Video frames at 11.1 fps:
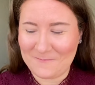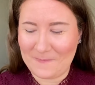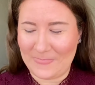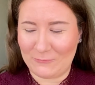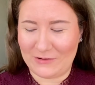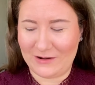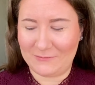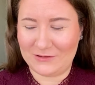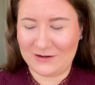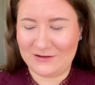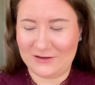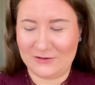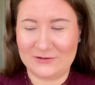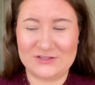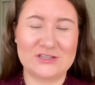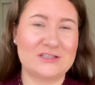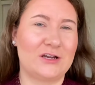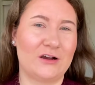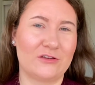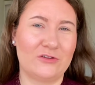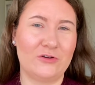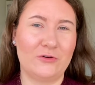what I'm gonna do is just talk
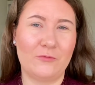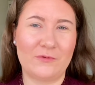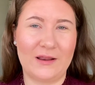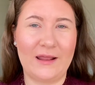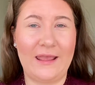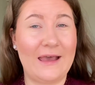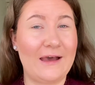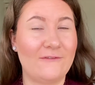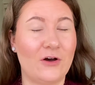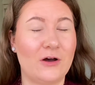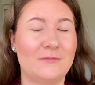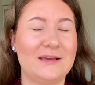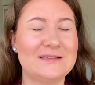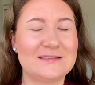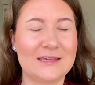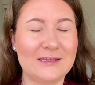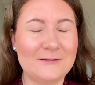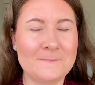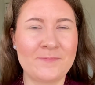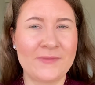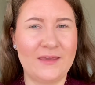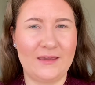through what I have on my skin
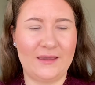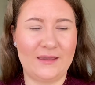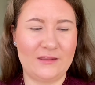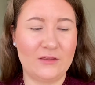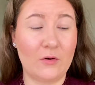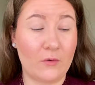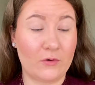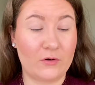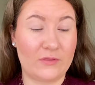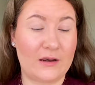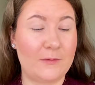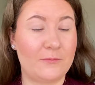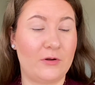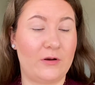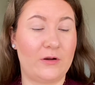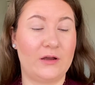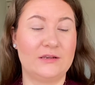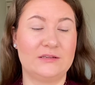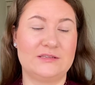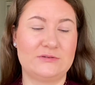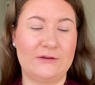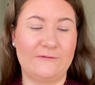and the order that I put it on.
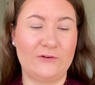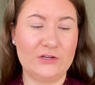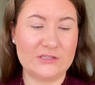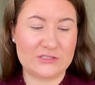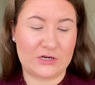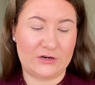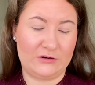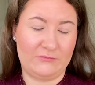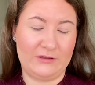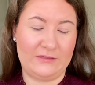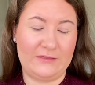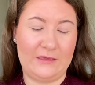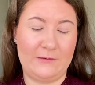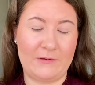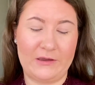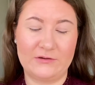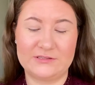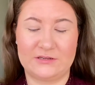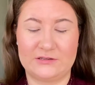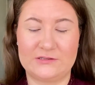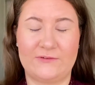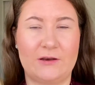So I first started with the
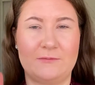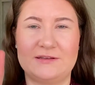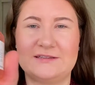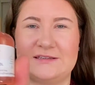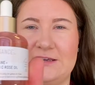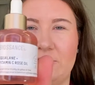Biossance Vitamin C